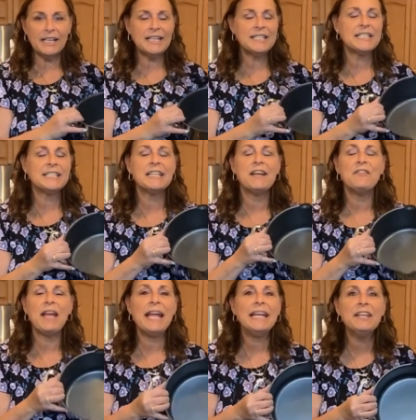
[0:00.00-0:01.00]
It doesn't have
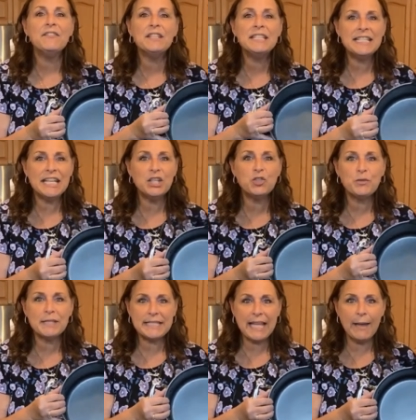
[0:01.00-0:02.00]
any of the
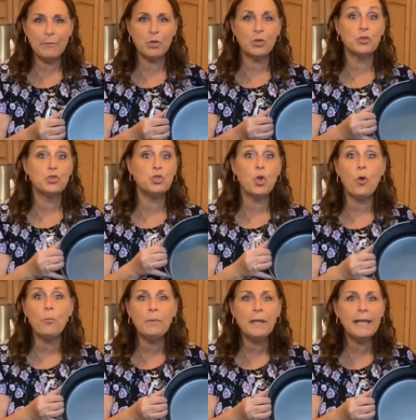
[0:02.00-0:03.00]
dangerous chemicals, no
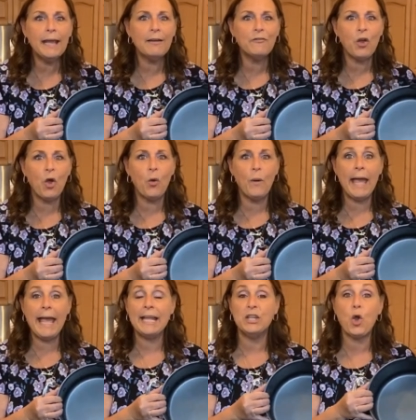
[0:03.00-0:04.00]

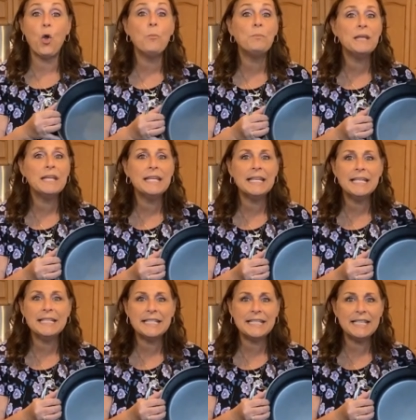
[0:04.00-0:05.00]
PFOA, no
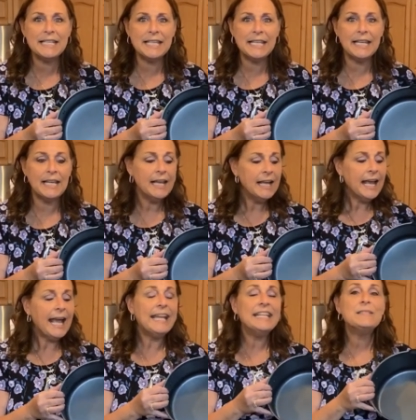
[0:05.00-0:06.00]
PETE,
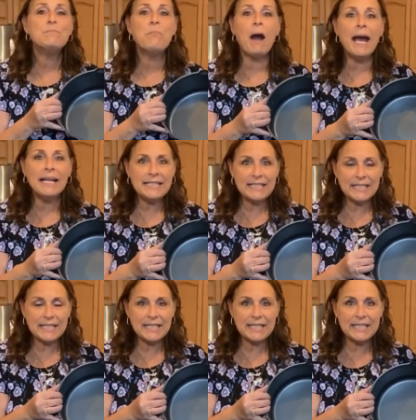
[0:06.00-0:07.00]
and it's bonded to
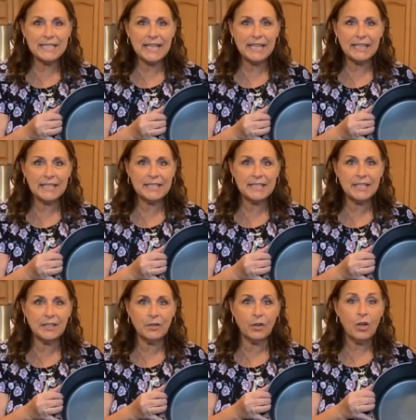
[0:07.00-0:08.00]
the stainless steel.